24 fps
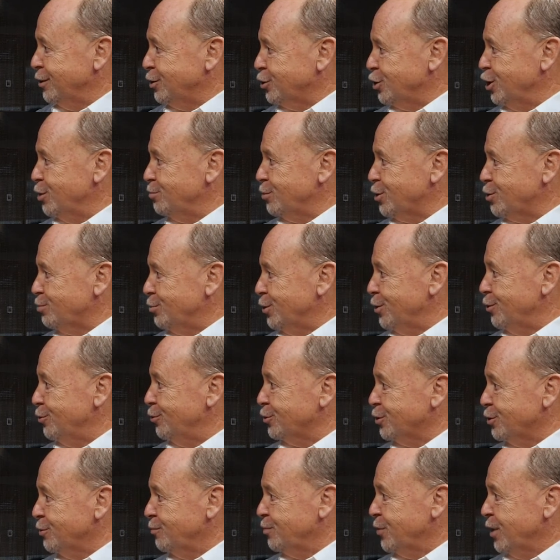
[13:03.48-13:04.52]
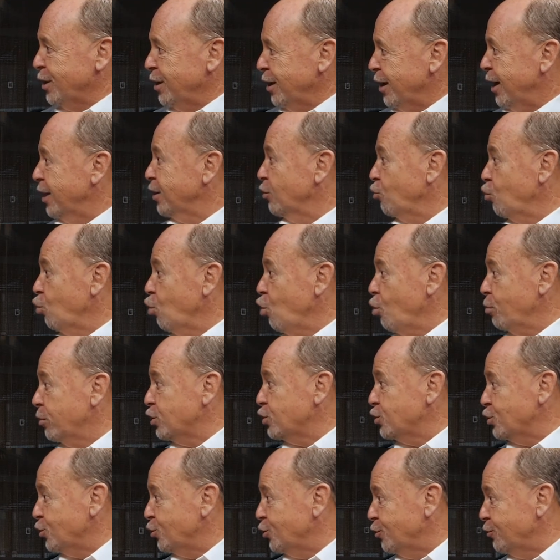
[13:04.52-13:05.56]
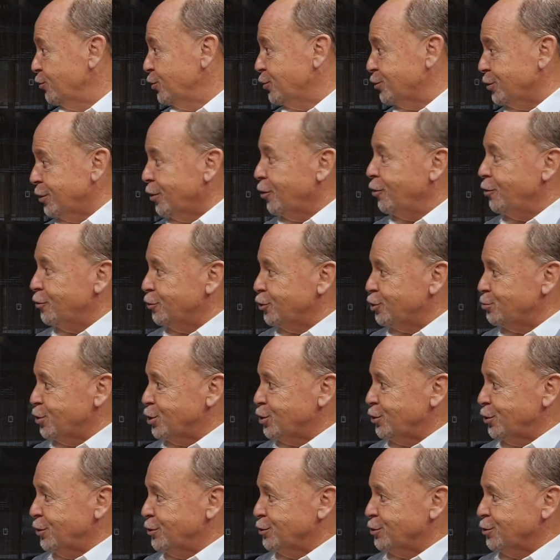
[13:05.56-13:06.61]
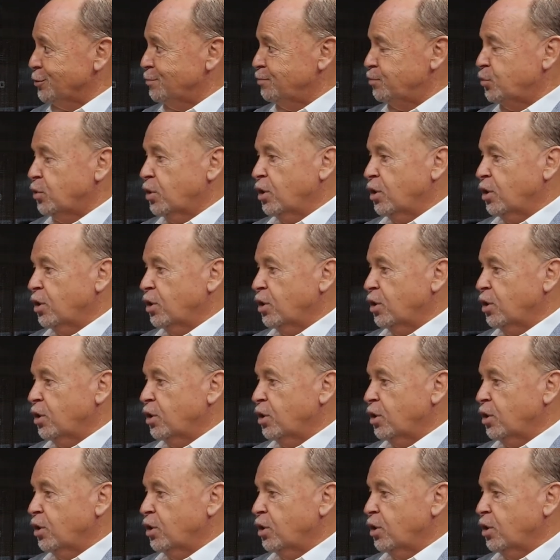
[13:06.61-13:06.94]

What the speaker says: the cheapest meals, the warmest service and the hottest machines.